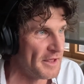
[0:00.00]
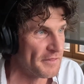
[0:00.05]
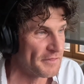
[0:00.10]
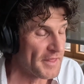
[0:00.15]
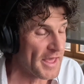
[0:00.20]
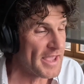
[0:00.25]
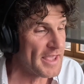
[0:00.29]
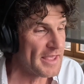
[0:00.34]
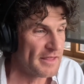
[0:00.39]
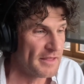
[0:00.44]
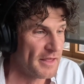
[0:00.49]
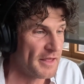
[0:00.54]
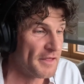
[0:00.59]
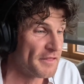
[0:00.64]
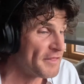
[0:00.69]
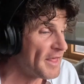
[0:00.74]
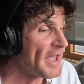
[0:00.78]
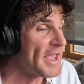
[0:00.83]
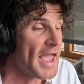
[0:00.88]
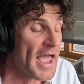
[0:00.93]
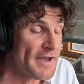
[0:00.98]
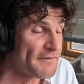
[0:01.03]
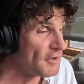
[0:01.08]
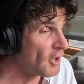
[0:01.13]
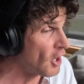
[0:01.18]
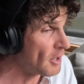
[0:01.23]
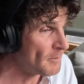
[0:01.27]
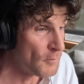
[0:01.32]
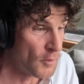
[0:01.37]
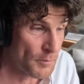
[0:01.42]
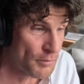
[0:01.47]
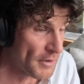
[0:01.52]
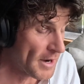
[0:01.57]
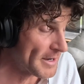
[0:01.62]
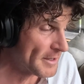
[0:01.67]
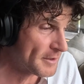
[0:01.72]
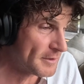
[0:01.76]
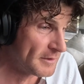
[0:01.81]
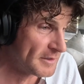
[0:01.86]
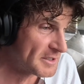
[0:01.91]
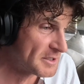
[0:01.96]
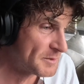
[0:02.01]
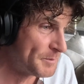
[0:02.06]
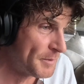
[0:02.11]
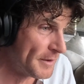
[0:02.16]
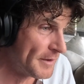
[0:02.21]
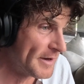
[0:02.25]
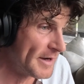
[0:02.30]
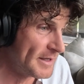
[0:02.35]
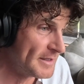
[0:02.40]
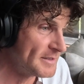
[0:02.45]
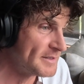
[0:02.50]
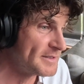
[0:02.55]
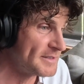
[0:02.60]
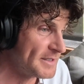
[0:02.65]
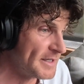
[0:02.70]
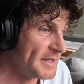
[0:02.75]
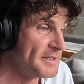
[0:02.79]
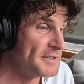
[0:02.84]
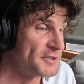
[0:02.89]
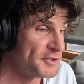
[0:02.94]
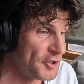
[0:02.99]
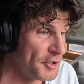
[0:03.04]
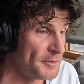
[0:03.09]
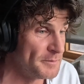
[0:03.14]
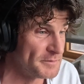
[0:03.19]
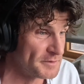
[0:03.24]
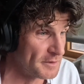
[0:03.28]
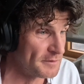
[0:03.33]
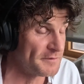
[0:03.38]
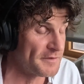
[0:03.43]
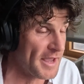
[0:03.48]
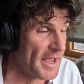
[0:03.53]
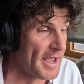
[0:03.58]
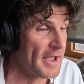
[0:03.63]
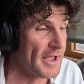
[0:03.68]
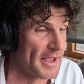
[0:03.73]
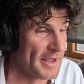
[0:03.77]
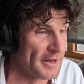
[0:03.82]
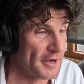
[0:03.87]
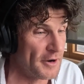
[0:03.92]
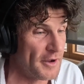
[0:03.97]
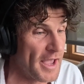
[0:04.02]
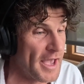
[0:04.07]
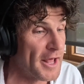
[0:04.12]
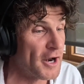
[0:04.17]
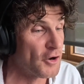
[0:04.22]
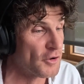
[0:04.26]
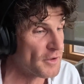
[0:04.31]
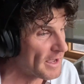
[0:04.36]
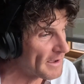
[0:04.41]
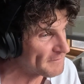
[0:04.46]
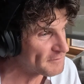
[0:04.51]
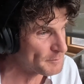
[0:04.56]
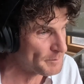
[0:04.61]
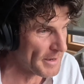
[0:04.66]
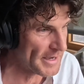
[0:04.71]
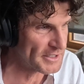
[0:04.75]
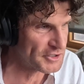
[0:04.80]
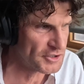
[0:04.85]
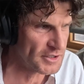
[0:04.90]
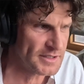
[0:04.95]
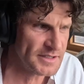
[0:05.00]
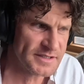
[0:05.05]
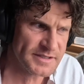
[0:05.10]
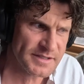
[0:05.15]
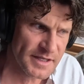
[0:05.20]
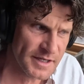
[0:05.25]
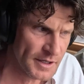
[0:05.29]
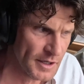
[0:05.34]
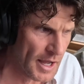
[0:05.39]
they have a lot more practical experience in terms of how to look after patients,